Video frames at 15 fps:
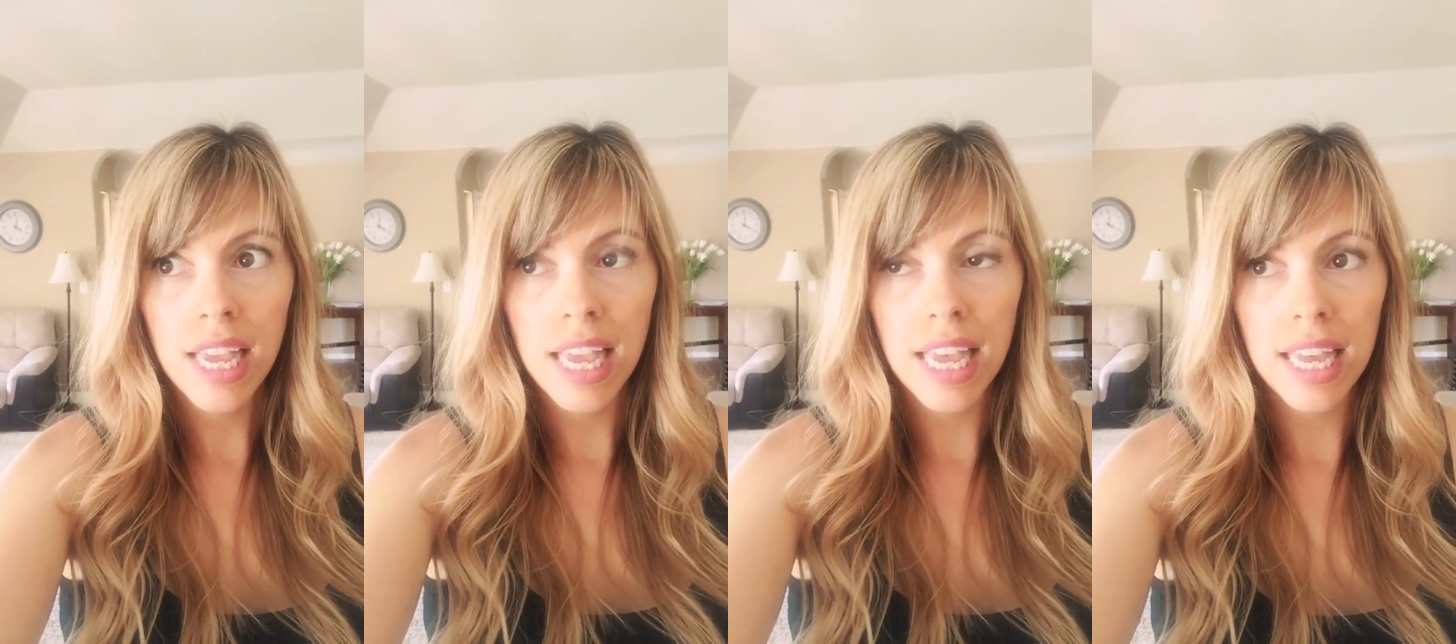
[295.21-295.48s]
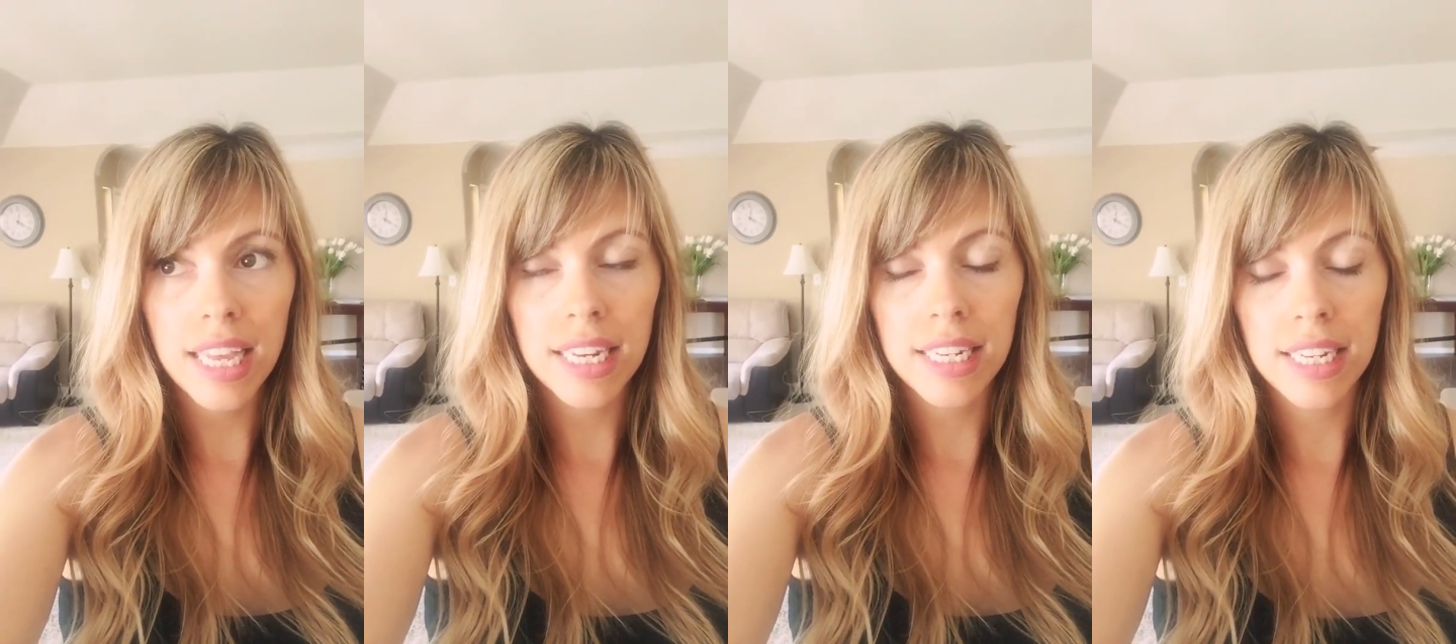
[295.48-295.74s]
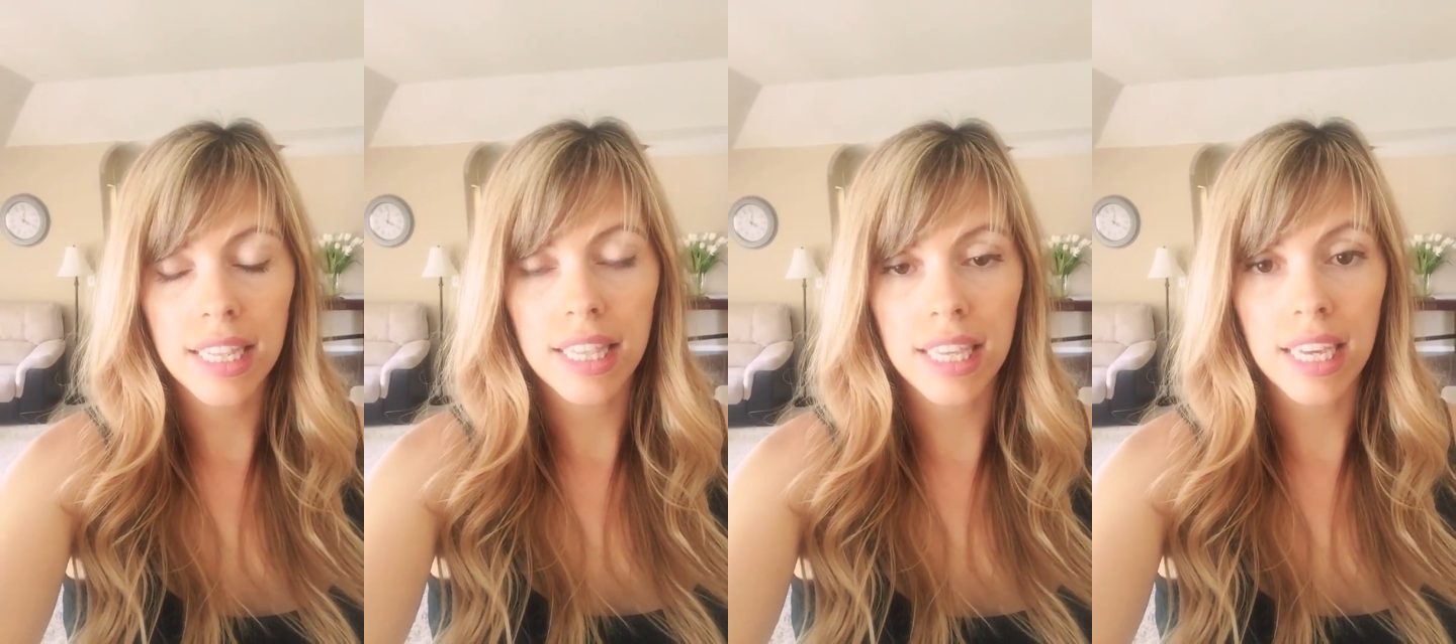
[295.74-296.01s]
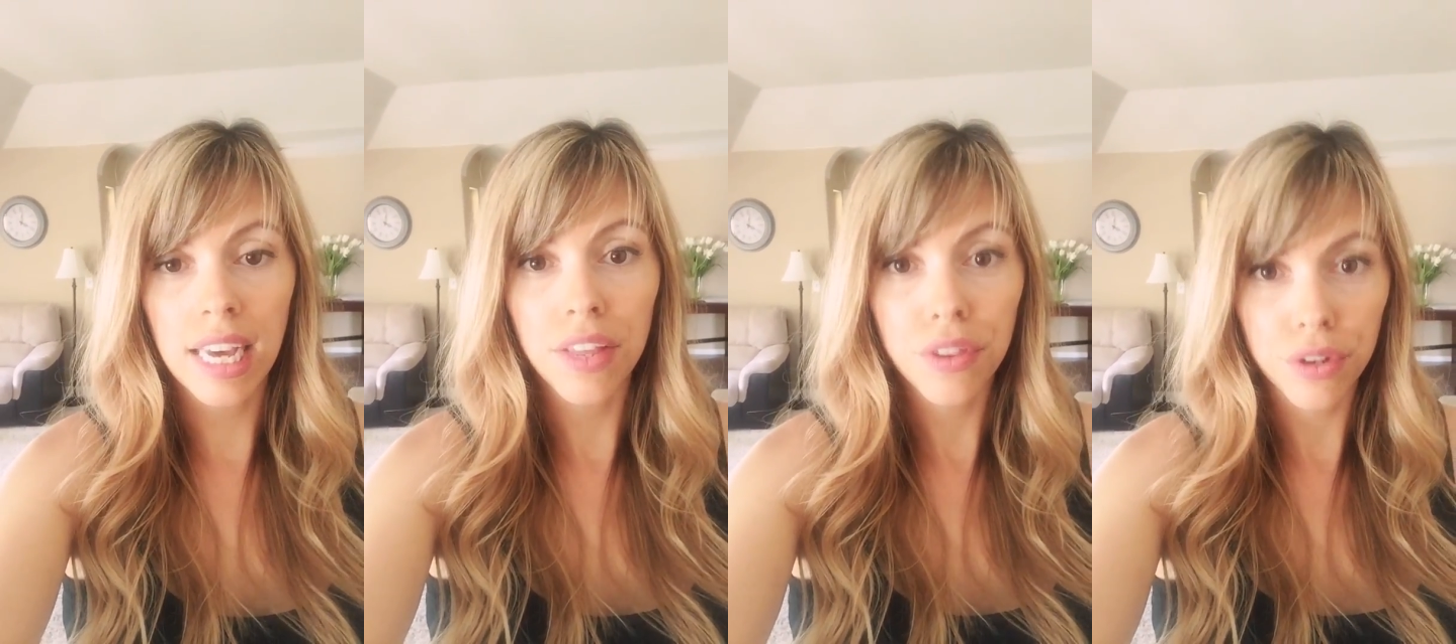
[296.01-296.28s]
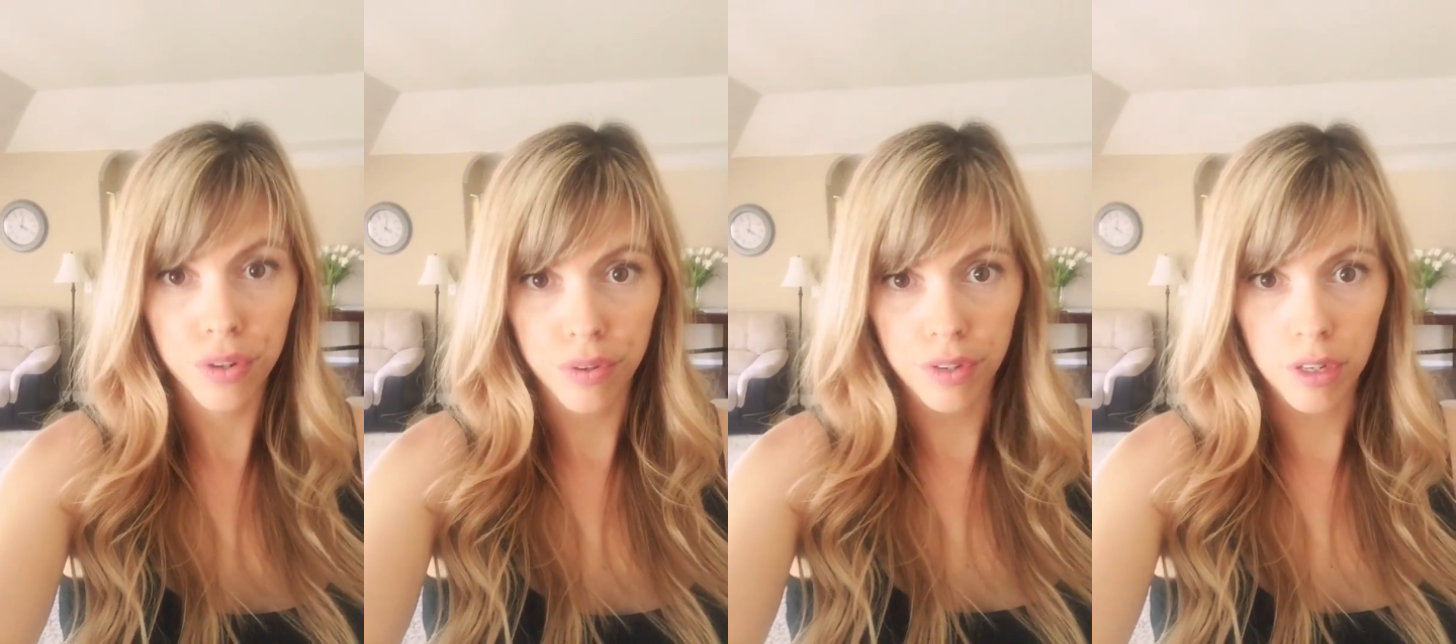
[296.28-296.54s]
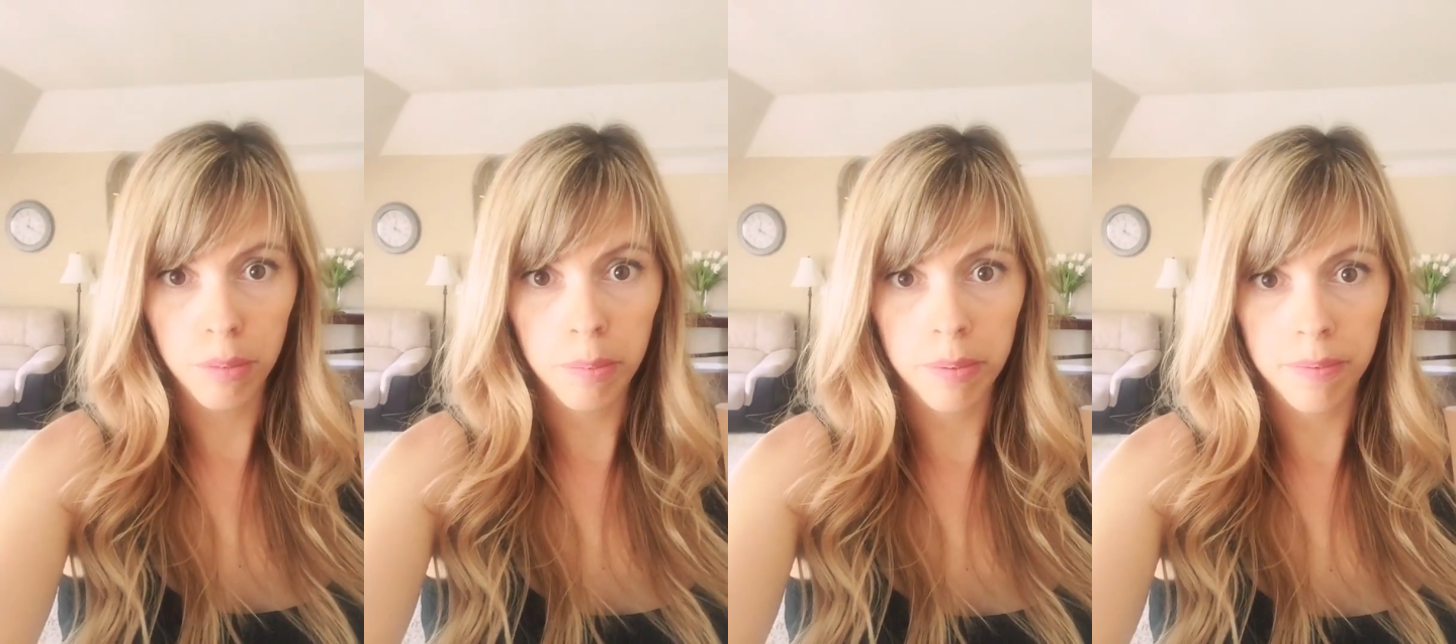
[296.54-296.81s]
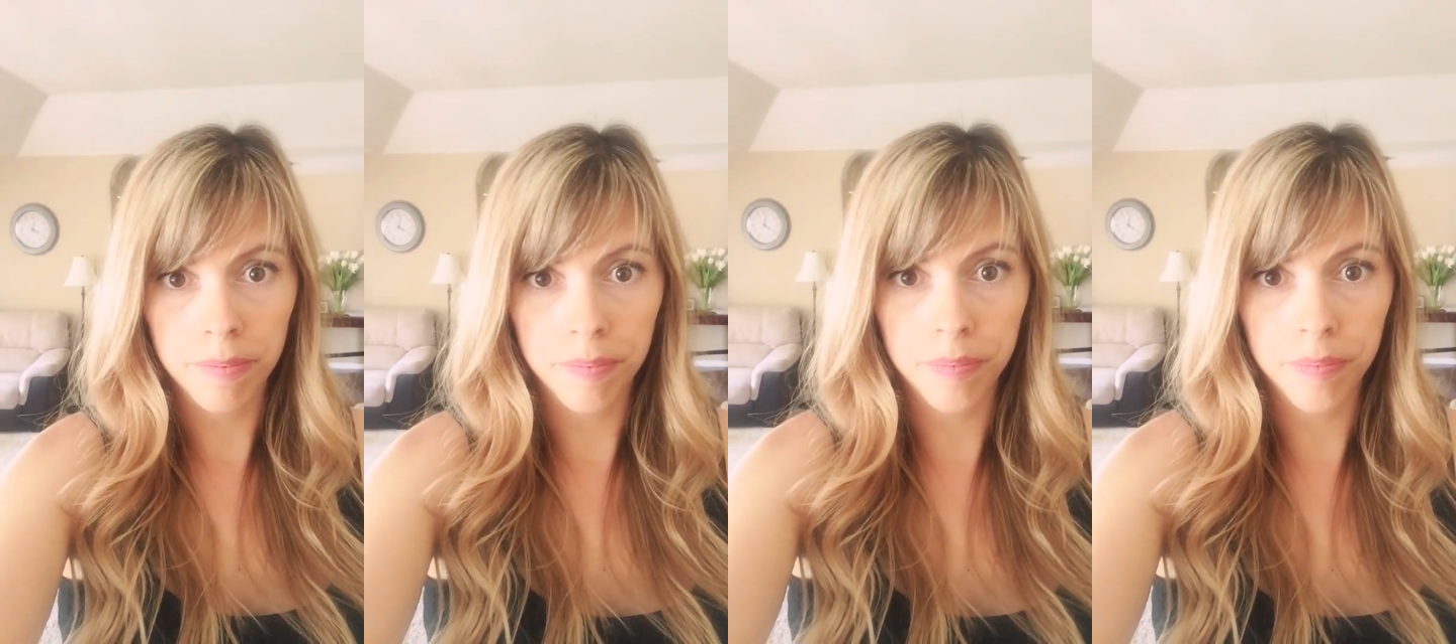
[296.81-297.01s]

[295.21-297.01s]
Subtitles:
And the other group,